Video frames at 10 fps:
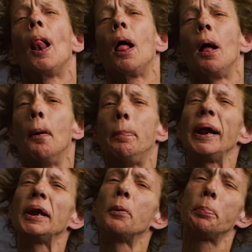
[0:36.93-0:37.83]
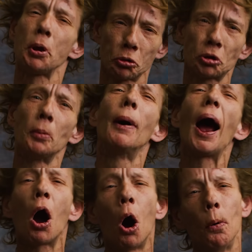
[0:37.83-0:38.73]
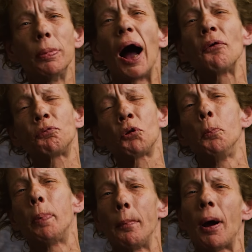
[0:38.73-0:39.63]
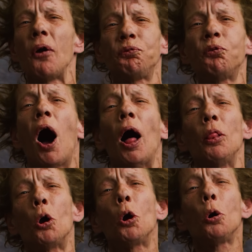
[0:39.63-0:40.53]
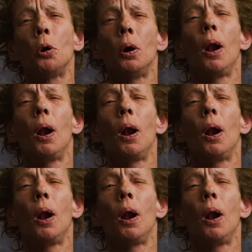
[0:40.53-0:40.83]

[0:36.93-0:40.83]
i have been abused in my home life too by my father.